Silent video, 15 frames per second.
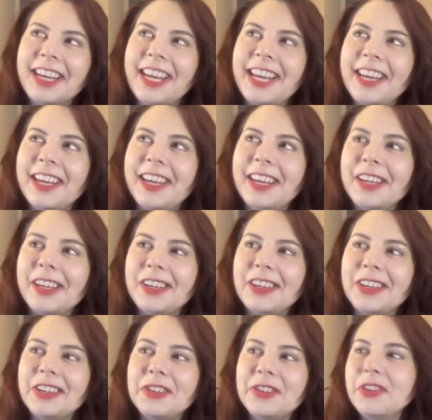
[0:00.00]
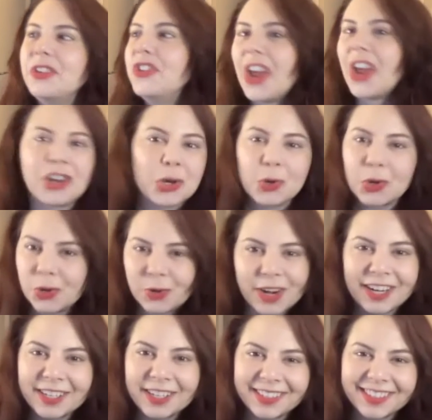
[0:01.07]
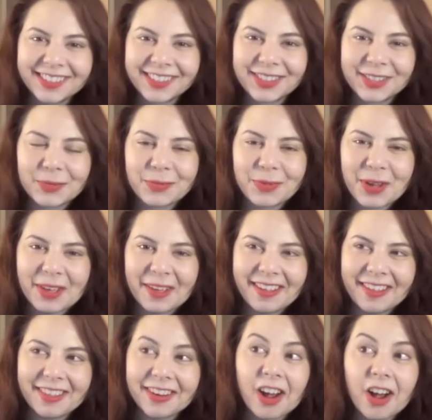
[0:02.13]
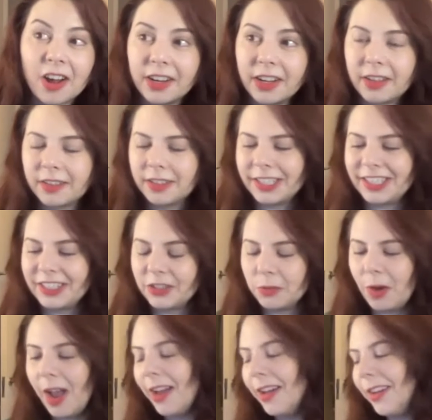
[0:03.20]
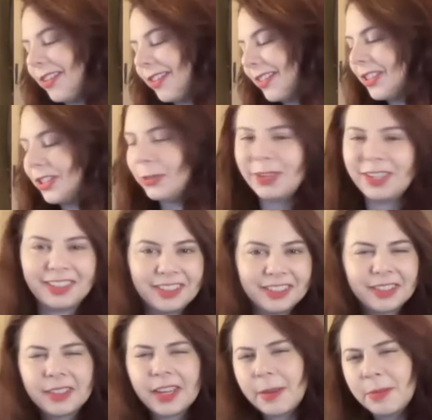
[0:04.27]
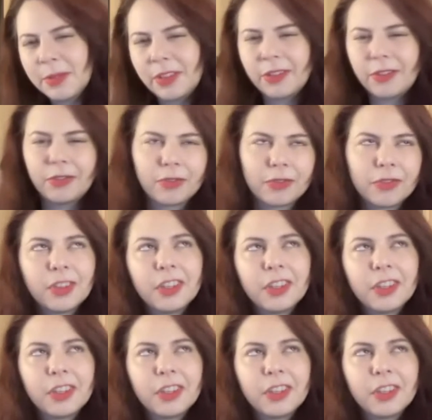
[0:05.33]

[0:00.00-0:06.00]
in genuine ways with their audiences while doing these types of